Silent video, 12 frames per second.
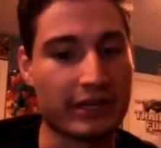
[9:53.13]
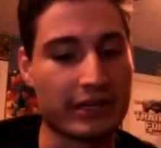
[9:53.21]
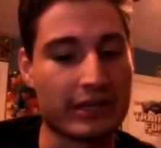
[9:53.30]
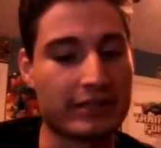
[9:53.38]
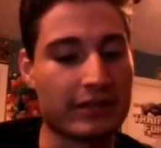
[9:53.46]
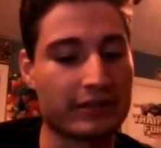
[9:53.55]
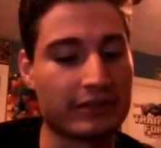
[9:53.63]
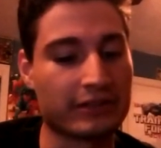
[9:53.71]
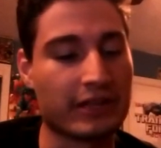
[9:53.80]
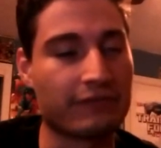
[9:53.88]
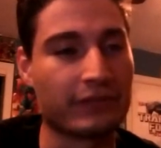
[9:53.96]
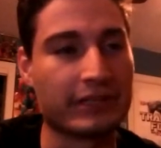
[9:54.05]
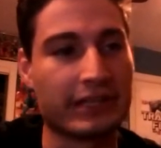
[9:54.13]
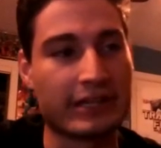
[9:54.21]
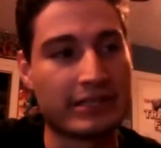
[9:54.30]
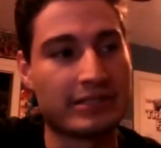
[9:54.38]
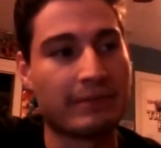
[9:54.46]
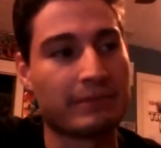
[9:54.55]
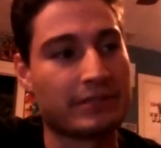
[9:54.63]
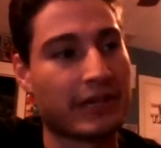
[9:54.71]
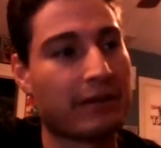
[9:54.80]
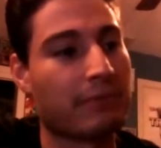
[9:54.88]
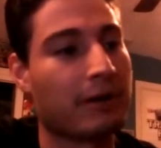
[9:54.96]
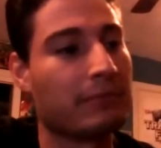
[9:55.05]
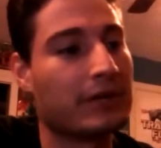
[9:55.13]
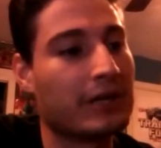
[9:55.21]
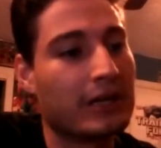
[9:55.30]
Like, I definitely think he stepped this game up.